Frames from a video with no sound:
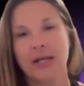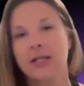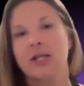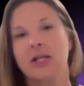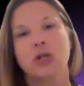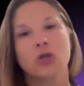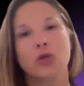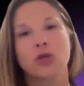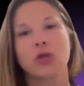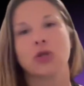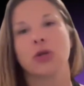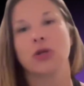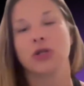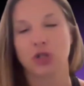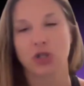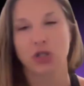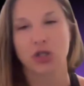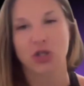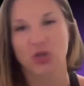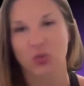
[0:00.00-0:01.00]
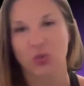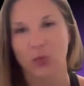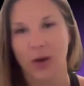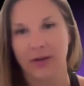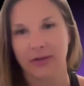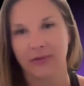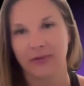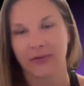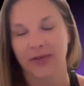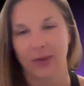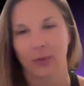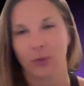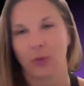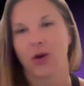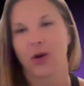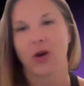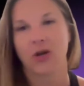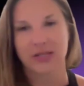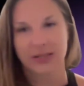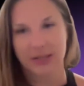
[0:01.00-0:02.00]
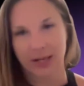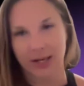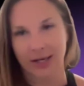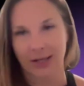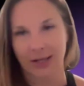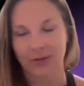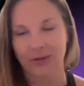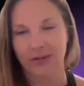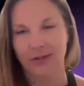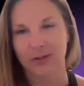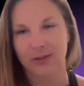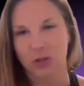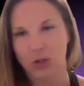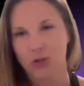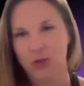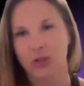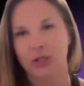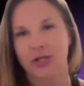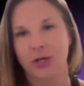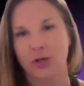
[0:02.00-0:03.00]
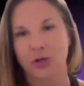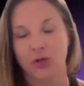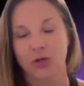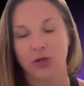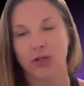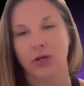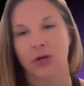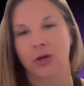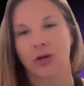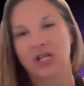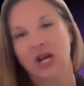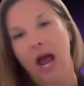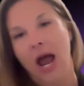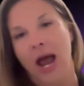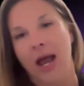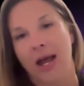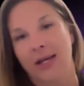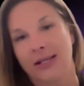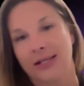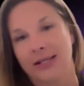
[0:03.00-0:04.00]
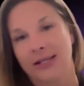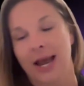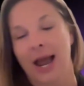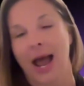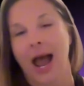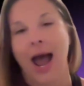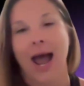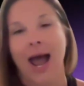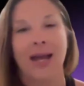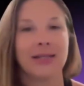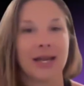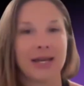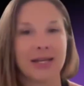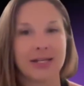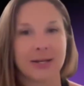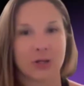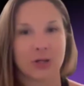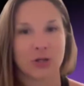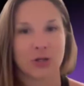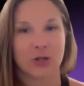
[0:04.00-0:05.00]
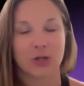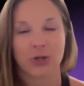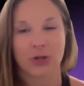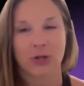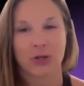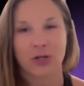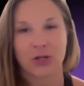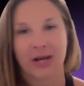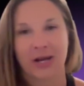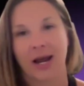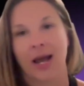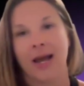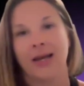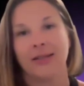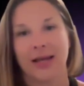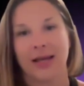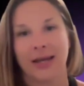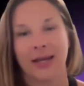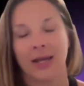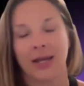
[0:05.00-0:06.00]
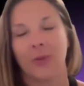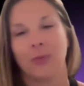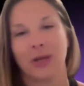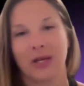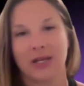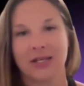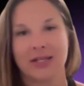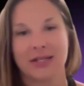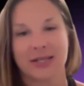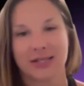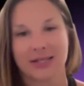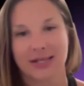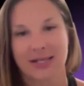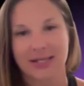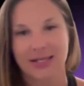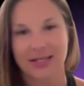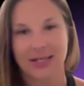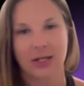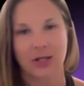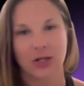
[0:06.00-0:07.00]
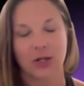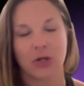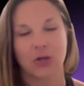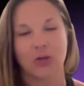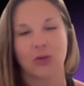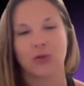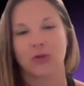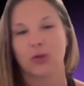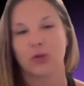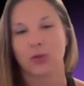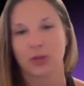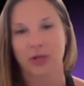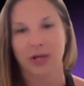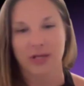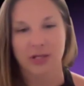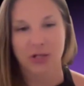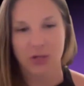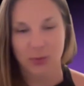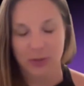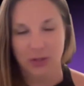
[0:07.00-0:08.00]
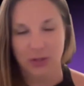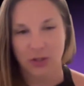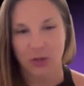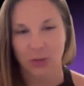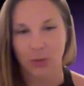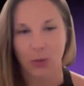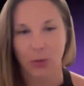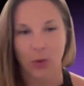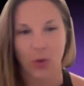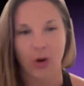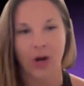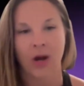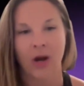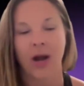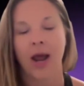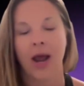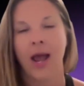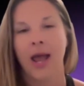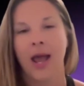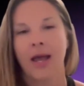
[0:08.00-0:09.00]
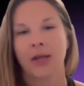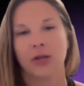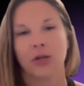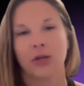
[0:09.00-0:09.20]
Digital Surge is just one of them. We're not saying choose Digital Surge. I say I like Digital Surge and I like it because it's easy to use, good customer support,